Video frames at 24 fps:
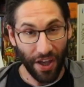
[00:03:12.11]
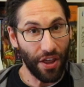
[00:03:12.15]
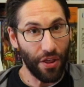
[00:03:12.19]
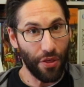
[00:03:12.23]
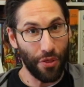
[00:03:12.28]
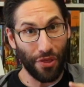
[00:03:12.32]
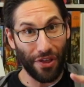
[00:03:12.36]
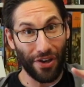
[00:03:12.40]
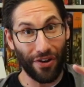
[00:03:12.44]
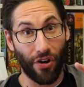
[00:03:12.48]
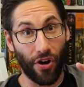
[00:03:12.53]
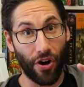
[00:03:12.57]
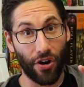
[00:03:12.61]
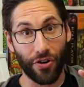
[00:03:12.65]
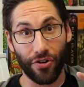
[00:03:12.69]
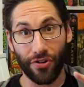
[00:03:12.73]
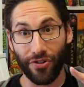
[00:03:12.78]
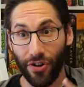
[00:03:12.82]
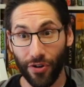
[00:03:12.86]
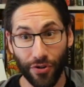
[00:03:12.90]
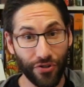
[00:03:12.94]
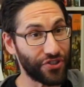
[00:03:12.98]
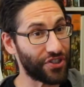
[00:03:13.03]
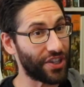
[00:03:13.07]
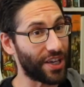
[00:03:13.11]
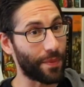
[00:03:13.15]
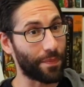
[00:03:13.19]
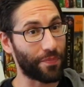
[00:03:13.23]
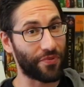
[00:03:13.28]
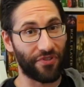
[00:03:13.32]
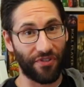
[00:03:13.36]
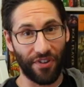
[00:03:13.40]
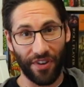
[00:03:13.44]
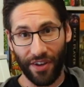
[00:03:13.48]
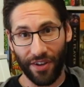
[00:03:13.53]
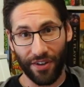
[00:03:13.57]
There are no
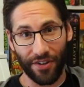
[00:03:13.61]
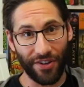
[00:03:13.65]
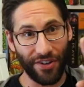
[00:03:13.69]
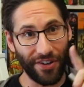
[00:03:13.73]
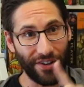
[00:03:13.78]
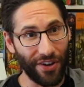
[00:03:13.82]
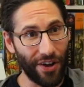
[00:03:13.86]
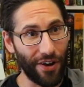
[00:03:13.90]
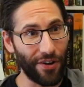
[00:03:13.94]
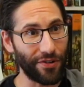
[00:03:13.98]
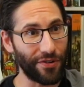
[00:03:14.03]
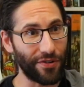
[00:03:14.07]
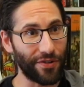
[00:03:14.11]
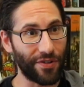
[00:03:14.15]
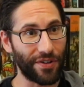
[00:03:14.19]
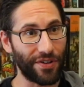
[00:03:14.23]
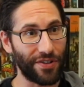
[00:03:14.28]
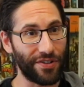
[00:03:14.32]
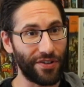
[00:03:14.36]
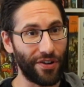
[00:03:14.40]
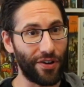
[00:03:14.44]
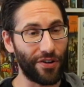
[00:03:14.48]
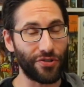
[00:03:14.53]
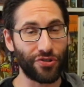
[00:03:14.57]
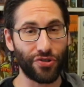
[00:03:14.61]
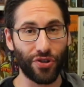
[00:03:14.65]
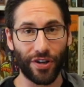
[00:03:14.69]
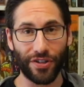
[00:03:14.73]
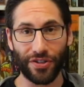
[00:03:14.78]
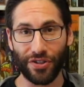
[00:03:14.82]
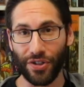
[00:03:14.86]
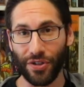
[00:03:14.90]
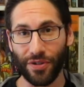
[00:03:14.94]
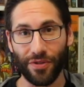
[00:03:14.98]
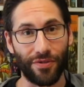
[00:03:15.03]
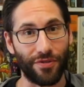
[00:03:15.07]
skips, no draw
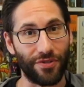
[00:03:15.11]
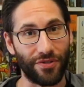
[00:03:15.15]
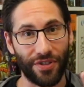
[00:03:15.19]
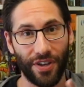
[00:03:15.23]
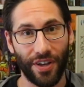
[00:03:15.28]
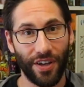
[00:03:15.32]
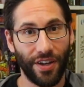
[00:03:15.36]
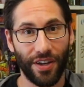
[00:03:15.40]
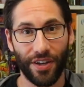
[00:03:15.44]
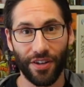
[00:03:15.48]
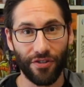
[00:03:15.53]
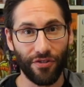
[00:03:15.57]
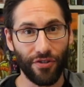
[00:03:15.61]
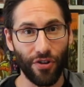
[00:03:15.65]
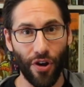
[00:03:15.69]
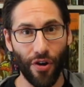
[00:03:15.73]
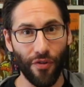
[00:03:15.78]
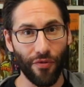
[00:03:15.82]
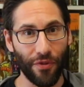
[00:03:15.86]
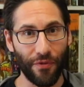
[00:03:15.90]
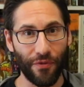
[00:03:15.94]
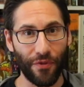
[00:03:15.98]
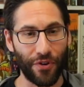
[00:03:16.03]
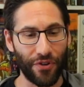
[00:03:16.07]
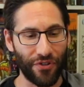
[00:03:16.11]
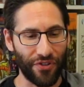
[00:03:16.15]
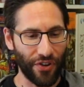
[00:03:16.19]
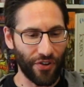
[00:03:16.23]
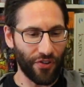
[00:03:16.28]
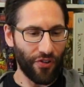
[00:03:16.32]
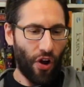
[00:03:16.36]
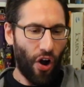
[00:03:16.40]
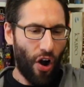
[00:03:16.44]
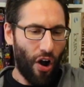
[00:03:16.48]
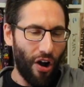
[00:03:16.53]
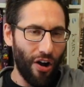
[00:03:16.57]
2s, no
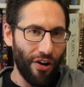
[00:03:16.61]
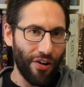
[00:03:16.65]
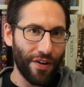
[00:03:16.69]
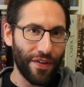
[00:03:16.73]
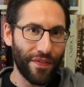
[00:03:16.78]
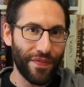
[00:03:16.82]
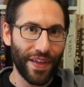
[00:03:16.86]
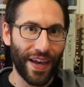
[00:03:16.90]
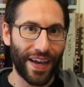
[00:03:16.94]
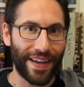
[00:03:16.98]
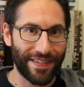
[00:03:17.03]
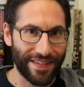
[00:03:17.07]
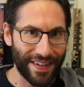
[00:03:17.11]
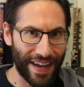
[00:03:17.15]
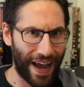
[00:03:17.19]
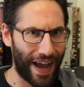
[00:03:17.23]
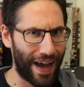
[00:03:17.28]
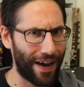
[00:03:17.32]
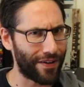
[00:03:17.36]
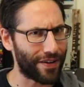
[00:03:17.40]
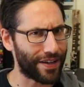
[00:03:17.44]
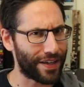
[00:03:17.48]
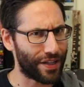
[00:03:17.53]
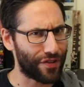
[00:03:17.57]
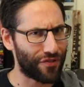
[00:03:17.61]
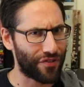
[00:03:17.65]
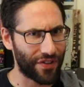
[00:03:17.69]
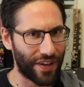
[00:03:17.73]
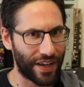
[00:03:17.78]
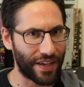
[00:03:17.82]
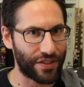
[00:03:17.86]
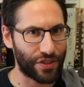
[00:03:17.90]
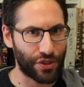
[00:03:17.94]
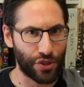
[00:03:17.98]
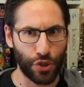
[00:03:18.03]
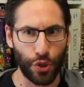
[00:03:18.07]
reverses. All of that's out. It's
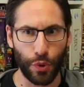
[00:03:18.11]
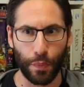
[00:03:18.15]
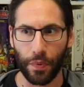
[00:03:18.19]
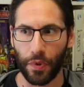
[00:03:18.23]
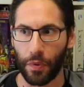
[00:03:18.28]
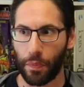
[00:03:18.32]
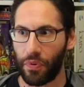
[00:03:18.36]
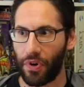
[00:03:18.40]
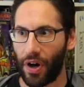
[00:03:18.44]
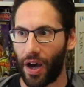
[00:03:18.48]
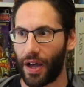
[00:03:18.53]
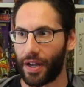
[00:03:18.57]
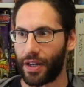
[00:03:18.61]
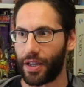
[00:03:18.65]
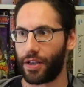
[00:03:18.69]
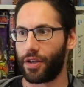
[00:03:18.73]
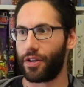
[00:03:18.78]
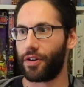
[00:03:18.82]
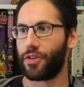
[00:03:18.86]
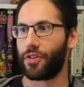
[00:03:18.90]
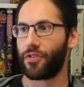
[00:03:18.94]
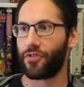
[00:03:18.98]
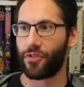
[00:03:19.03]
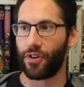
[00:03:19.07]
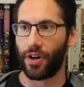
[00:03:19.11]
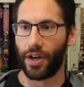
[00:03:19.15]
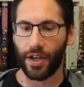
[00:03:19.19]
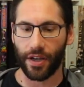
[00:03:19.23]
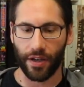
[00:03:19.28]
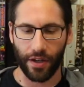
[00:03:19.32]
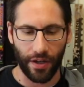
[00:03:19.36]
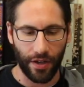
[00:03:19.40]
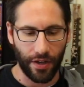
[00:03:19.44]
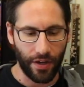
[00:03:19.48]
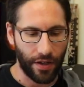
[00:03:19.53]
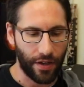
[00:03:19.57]
like super plotting. You're just
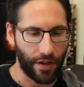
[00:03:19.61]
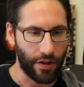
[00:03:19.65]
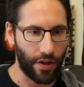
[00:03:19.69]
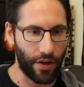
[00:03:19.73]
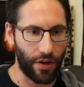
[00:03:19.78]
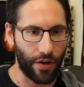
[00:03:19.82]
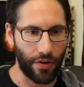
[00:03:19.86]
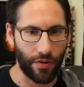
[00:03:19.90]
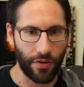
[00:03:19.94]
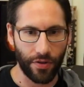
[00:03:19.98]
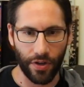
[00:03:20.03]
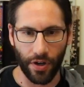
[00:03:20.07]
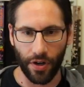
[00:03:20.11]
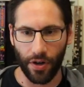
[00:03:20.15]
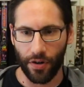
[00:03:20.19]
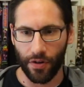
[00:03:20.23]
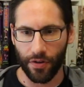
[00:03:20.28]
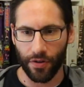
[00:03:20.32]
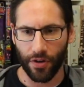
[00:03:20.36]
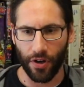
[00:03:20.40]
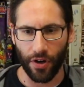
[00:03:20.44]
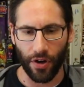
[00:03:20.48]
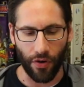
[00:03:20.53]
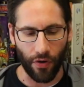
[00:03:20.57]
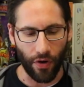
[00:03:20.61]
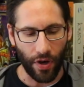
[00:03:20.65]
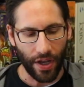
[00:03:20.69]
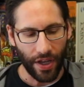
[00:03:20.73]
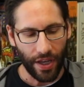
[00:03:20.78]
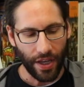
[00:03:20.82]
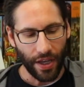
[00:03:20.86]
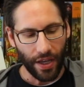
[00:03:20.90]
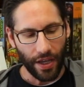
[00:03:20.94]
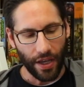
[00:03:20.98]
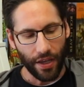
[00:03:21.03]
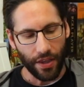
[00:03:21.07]
like, go, go, go.
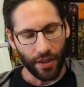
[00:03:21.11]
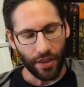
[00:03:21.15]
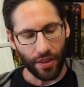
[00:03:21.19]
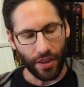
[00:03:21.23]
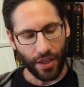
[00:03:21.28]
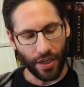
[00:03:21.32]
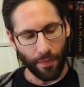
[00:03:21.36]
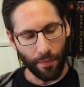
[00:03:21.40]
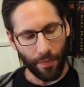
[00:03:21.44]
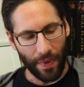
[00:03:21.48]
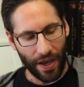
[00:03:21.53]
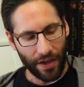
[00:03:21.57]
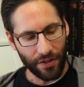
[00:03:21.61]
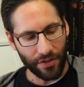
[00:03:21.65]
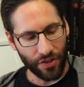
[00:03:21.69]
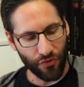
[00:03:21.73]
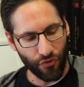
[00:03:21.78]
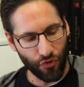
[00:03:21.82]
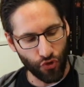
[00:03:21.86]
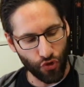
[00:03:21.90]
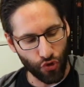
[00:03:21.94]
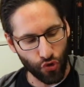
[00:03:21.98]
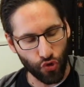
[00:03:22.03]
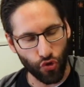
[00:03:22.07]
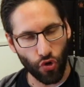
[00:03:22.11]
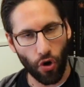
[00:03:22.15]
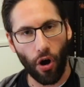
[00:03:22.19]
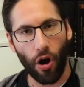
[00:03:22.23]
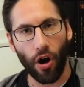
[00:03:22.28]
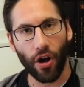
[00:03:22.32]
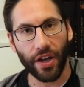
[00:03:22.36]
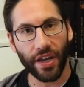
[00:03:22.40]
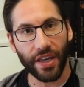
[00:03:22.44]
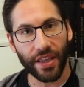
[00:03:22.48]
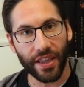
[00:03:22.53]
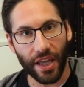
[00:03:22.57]
The amount of
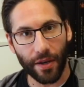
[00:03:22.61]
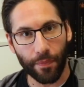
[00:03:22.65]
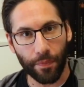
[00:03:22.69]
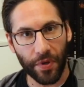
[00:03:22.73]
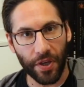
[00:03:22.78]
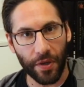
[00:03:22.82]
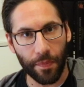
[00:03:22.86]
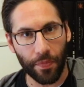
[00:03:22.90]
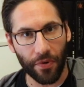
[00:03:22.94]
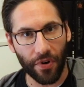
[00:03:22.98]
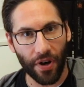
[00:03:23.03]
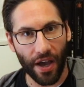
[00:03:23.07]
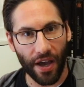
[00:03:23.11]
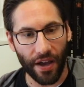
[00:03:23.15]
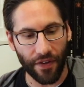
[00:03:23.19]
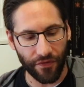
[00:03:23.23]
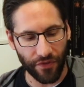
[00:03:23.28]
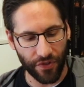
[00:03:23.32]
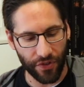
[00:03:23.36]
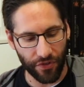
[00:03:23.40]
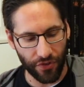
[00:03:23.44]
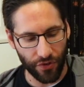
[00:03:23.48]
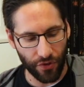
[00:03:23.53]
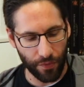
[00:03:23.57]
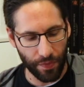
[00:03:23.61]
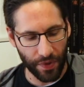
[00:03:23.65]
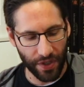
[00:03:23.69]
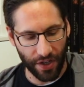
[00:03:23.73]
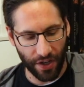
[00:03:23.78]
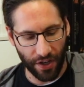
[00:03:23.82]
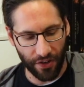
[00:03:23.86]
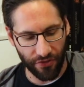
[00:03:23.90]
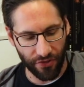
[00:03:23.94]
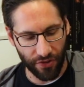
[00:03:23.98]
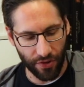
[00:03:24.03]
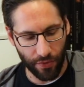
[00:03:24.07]
drawing that people have to do
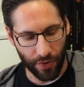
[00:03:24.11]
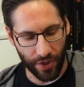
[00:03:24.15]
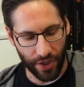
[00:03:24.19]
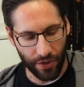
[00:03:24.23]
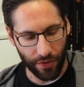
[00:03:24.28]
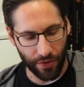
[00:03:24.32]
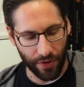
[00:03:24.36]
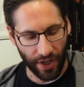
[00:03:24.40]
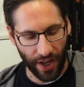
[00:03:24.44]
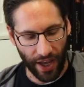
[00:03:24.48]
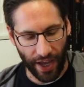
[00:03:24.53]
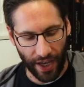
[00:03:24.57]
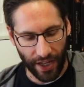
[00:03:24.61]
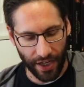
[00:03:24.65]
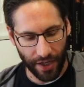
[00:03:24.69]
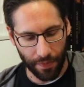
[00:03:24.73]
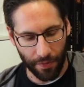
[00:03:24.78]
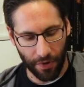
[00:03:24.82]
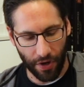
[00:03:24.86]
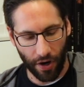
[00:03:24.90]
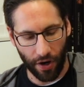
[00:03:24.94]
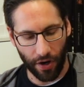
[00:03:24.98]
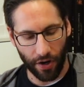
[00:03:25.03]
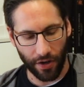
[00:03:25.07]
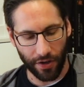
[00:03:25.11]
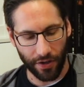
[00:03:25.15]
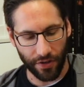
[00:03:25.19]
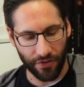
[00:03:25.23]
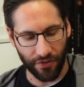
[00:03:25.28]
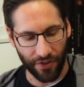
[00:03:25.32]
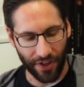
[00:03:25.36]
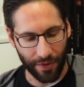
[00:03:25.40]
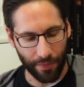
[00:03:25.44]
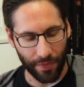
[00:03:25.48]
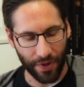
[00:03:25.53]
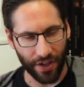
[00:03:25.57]
because of the way you can add up cards
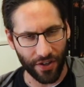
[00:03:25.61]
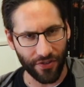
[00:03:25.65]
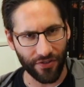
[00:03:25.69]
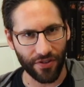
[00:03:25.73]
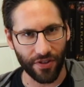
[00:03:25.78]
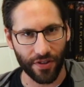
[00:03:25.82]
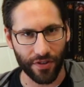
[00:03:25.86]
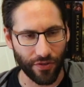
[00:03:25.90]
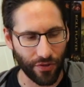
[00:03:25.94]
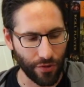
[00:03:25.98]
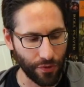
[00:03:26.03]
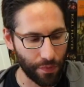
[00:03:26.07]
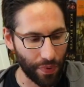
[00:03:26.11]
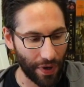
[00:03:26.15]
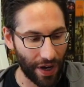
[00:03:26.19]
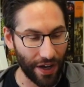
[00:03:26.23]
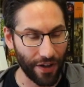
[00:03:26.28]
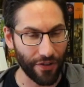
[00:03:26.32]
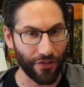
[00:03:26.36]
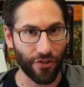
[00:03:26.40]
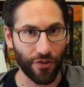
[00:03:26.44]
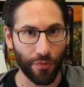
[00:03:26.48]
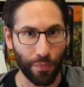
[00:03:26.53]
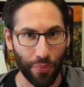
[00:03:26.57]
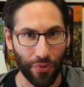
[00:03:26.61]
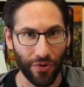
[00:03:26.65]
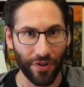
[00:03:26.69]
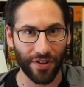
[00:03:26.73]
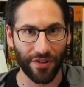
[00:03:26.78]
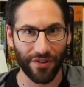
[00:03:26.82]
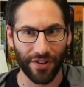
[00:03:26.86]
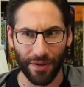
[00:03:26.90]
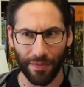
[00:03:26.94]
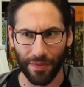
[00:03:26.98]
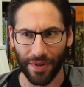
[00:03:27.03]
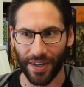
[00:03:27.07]
and because of the 2 piles is pretty
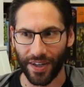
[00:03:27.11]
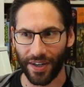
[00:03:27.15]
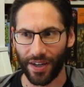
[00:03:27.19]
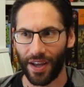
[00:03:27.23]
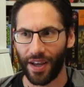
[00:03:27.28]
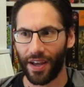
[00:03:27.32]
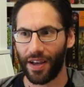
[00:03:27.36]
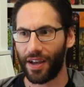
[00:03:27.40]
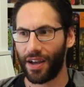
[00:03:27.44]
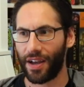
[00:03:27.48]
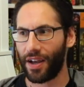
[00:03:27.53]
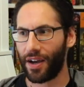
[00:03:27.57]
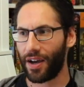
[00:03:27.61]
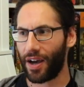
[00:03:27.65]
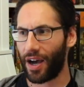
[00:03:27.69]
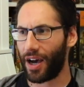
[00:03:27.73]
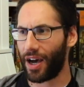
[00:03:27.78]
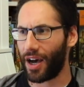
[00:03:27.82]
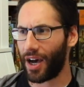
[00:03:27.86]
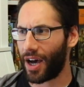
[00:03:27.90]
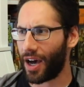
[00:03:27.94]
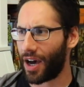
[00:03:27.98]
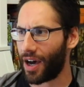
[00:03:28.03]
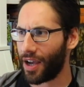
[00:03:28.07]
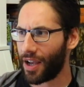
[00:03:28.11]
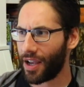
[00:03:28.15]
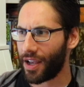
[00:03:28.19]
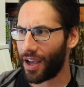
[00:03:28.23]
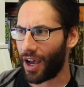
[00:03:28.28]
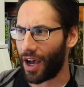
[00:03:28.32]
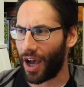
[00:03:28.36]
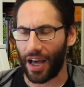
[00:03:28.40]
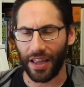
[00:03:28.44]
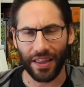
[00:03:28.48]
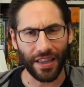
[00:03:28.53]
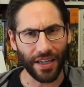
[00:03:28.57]
limited. I
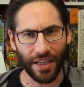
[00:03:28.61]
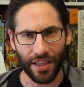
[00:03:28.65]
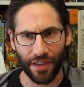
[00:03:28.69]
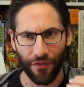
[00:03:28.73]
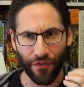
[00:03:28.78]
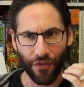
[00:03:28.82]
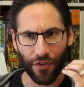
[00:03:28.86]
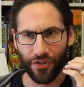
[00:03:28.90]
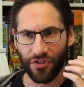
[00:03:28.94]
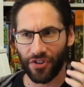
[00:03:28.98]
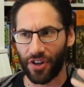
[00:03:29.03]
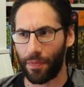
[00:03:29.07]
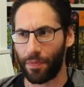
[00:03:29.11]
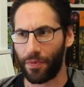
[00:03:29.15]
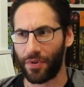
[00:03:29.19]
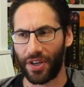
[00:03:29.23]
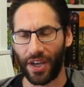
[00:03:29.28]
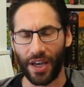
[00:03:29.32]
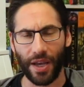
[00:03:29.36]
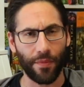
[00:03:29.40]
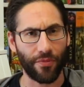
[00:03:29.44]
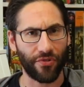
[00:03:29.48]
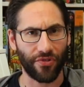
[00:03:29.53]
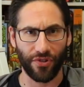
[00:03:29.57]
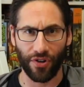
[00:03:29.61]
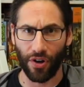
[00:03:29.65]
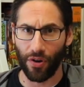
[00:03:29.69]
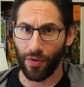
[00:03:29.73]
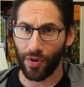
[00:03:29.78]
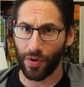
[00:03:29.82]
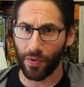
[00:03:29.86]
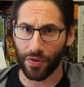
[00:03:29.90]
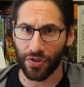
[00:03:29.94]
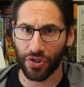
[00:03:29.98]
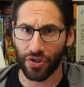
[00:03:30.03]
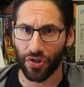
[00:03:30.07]
think in the first couple of games, no
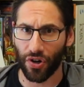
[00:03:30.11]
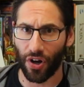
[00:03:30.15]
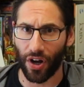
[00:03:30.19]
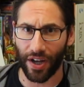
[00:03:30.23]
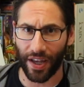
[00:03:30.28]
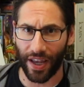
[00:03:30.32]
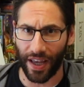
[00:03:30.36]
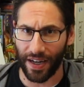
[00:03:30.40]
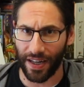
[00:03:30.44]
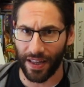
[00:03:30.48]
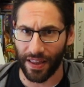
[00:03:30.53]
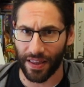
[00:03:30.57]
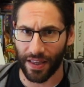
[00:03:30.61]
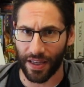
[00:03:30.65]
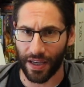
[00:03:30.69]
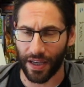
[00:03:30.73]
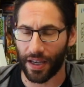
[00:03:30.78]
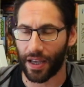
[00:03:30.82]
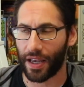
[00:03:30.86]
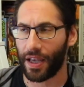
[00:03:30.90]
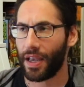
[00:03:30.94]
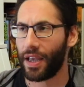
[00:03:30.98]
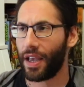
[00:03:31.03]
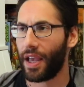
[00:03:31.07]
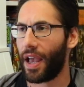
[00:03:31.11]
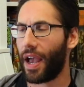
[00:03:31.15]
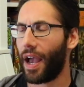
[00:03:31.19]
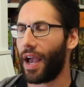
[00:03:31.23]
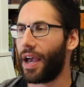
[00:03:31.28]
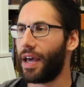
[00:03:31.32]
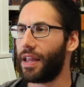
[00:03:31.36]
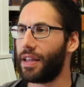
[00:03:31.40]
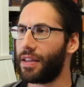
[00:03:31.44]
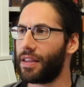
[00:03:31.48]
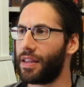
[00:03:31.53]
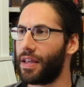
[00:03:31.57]
one was drawing anything,
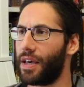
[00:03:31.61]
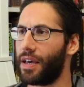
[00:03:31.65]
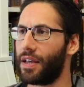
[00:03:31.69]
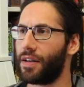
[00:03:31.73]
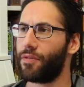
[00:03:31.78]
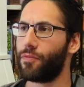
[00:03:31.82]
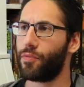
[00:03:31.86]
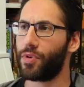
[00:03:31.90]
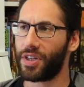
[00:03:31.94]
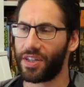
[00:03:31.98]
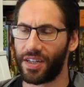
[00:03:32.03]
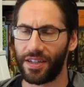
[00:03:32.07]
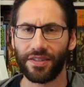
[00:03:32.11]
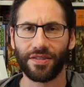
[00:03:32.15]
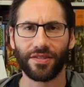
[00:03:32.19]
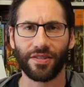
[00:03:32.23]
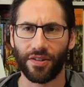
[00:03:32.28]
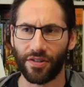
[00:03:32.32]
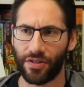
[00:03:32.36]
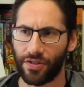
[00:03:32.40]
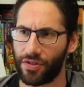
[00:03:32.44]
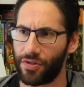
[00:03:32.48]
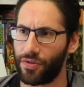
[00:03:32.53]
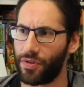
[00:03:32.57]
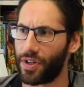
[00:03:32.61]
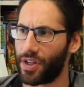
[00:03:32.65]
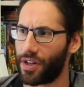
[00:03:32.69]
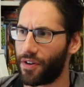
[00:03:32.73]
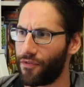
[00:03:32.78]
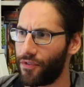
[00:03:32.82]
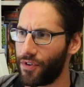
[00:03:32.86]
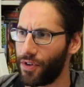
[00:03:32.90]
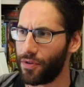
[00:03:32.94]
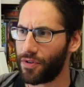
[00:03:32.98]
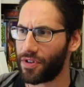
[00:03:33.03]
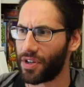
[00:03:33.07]
and then we did start doing it a
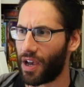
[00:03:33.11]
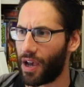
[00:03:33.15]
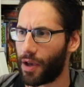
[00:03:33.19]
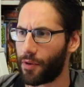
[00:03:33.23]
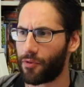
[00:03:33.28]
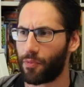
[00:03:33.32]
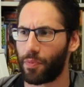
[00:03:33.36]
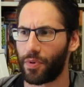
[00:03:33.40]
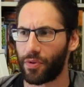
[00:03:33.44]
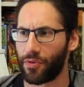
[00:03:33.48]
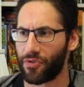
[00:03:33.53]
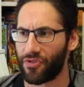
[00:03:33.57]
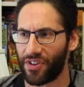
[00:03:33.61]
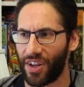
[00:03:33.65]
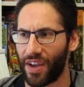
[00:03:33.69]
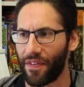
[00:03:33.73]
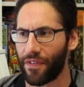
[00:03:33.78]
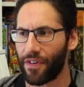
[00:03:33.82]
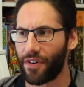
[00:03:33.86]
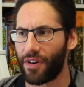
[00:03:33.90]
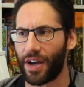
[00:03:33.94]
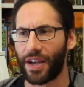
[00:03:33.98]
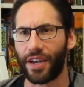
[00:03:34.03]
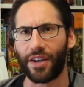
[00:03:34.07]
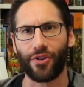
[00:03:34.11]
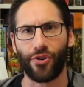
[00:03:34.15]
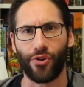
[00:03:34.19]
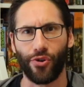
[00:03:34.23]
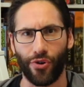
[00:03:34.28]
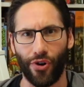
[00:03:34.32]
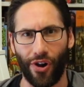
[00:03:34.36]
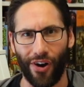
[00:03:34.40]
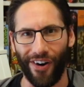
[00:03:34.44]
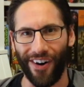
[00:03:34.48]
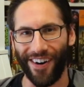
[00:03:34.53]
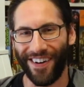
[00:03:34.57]
few times, but it was never like
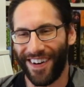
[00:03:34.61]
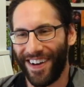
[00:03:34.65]
Uno.